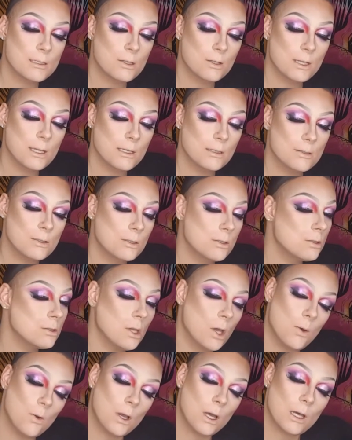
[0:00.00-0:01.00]
It's looking
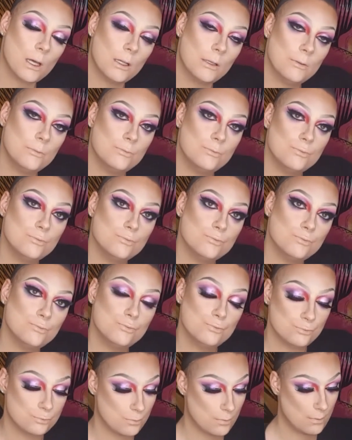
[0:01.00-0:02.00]
so good.
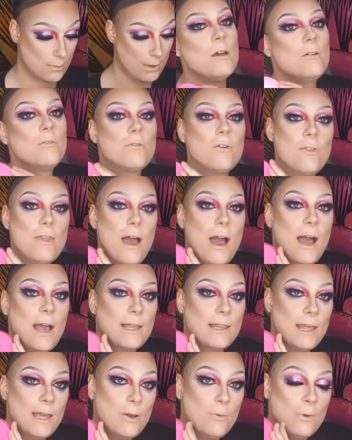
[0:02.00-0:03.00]
For the
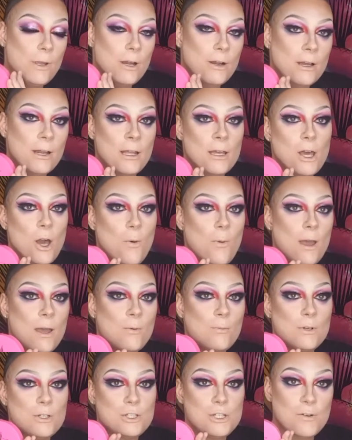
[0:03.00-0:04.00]
highlight, we are gonna go
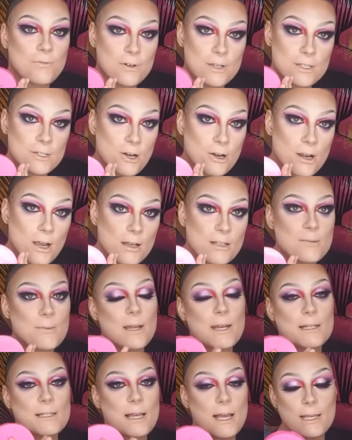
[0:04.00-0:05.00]
in with Jeffree Star
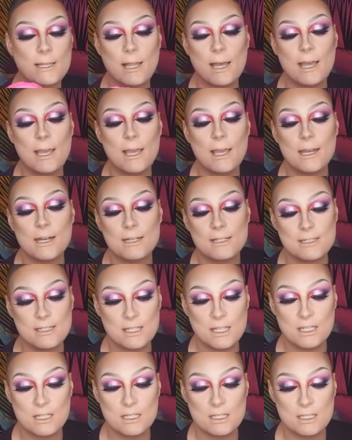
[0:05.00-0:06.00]
Cosmetics Highlight and
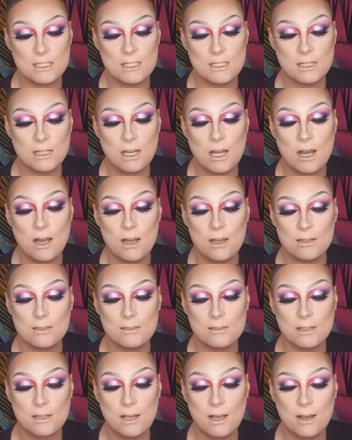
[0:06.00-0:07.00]
it's Sakat,
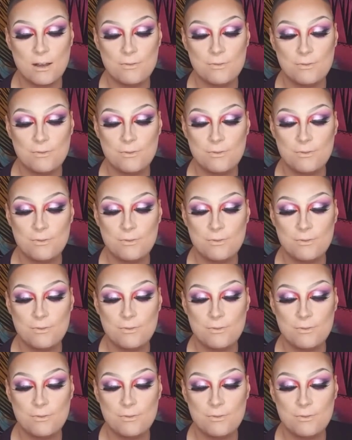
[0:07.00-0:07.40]
Sakat